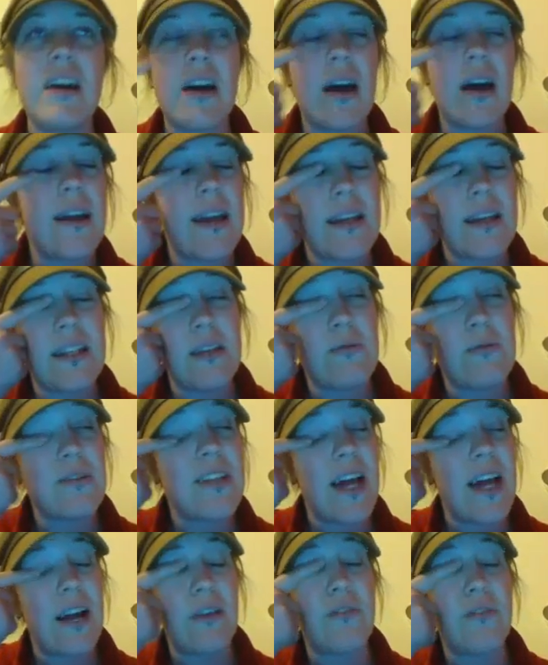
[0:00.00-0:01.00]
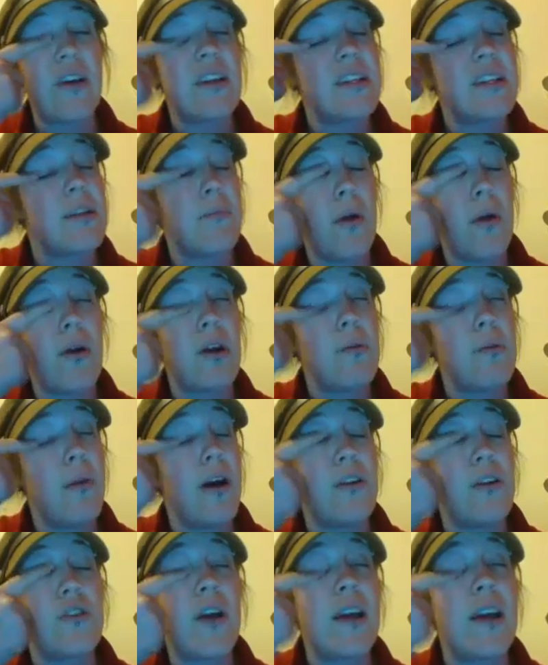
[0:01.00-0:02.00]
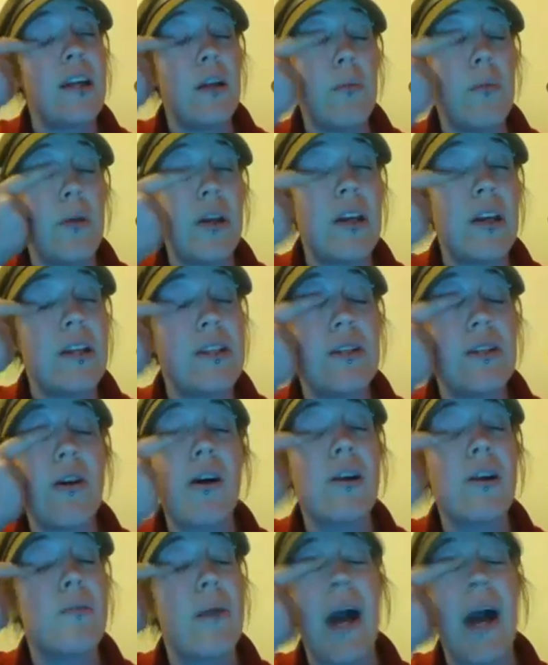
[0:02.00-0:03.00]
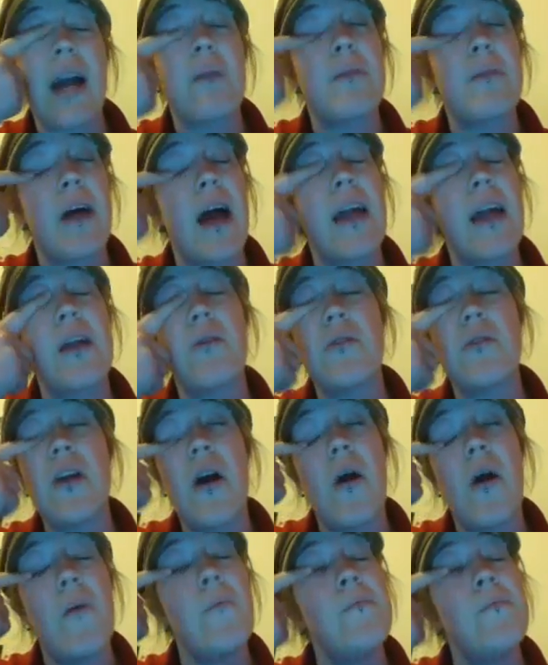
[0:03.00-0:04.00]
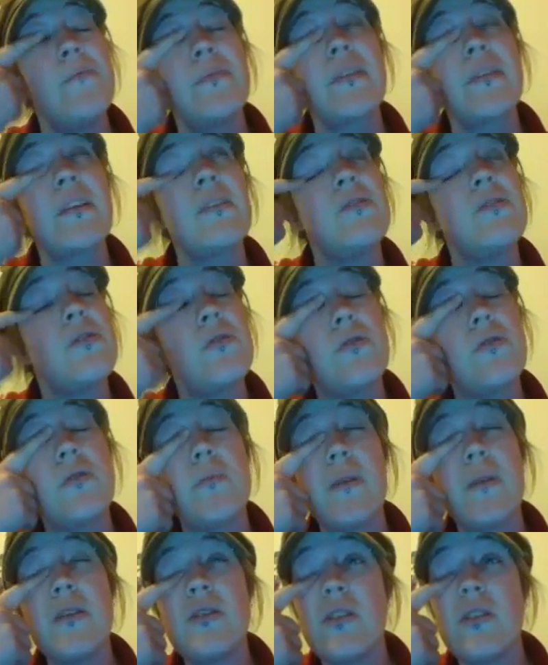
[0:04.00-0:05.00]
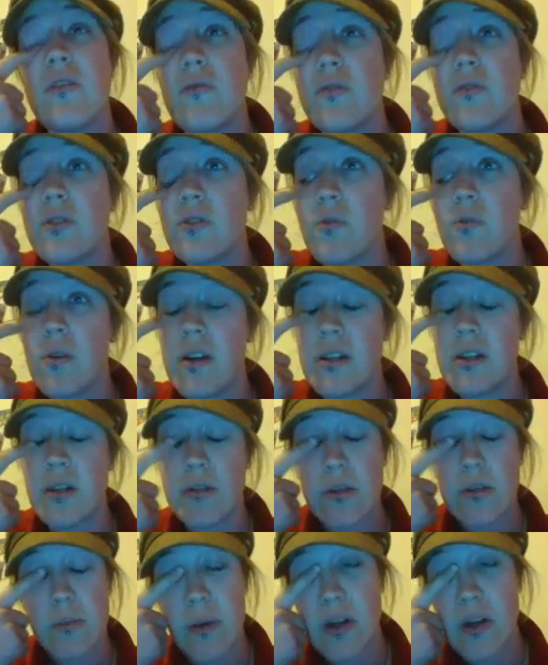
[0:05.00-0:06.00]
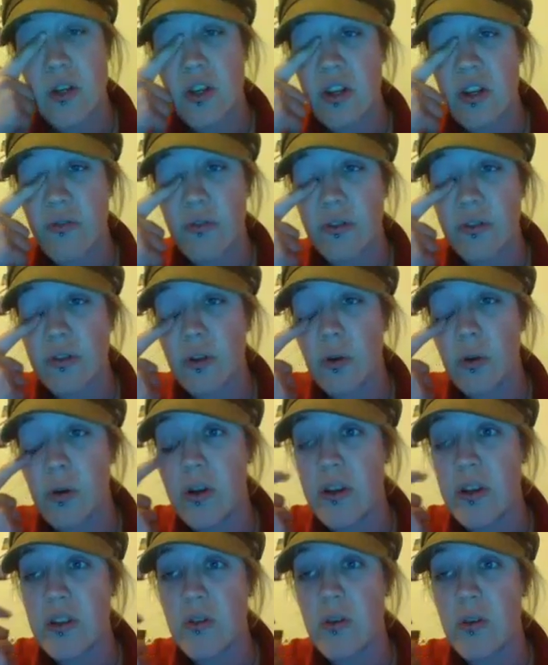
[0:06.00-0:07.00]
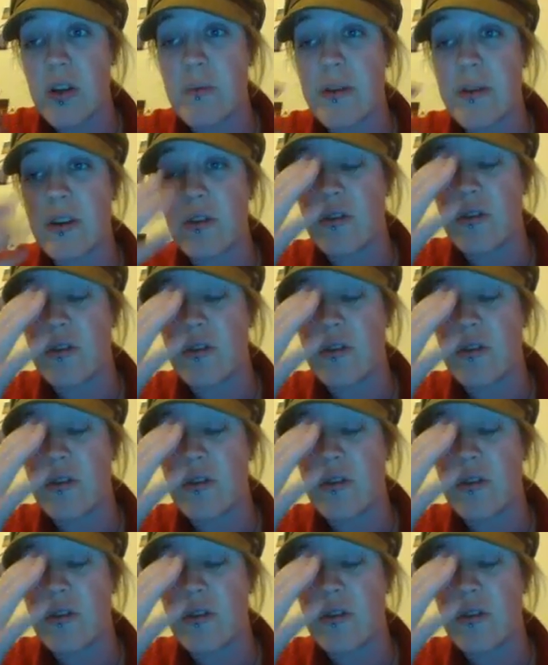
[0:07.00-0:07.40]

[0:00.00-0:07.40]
I guess he was sacrificing Pokemon trying to bring his daughter back, but I don't know. So there's a bunch of different stories, there's a bunch of different lore that's already been